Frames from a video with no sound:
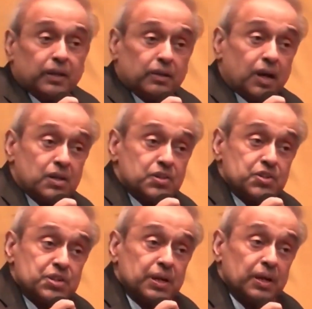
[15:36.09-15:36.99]
in the
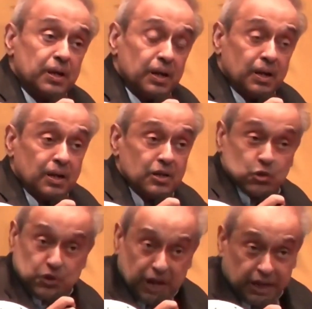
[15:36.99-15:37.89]
last 2
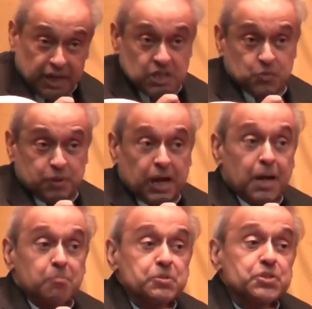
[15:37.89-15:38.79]
decades
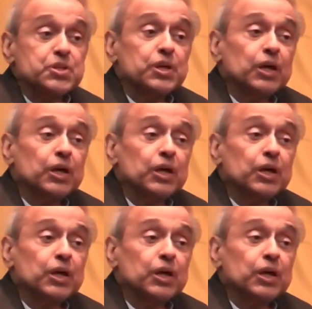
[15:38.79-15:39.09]
perhaps,